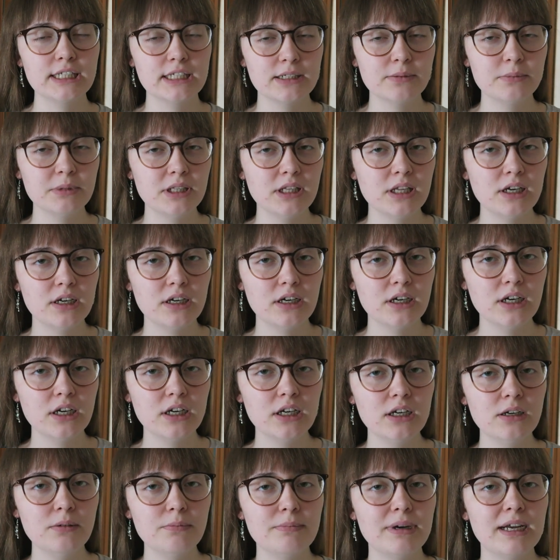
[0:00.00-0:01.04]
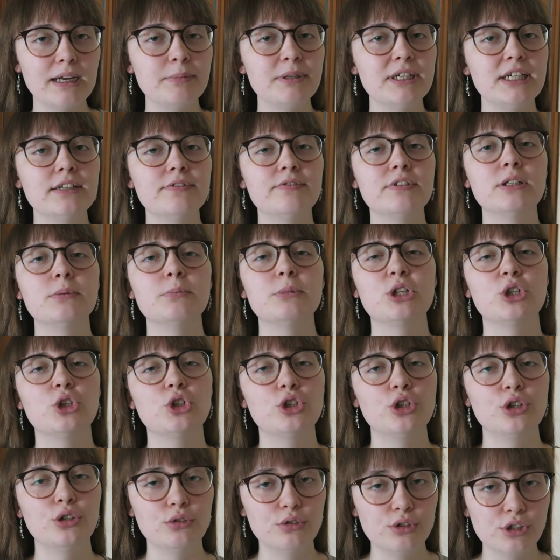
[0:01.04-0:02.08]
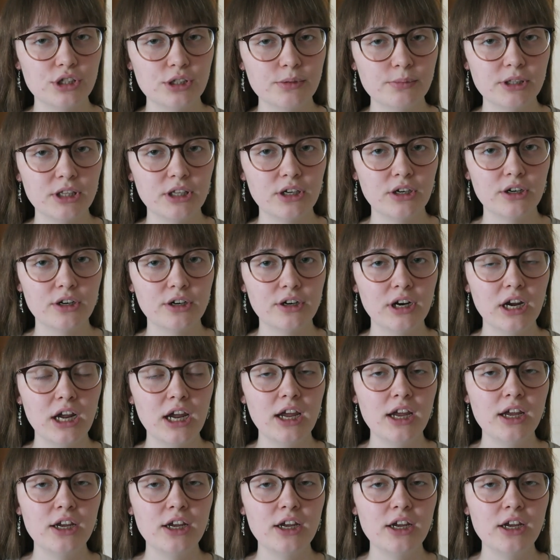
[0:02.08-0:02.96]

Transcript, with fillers: similar, maybe even a bit too similar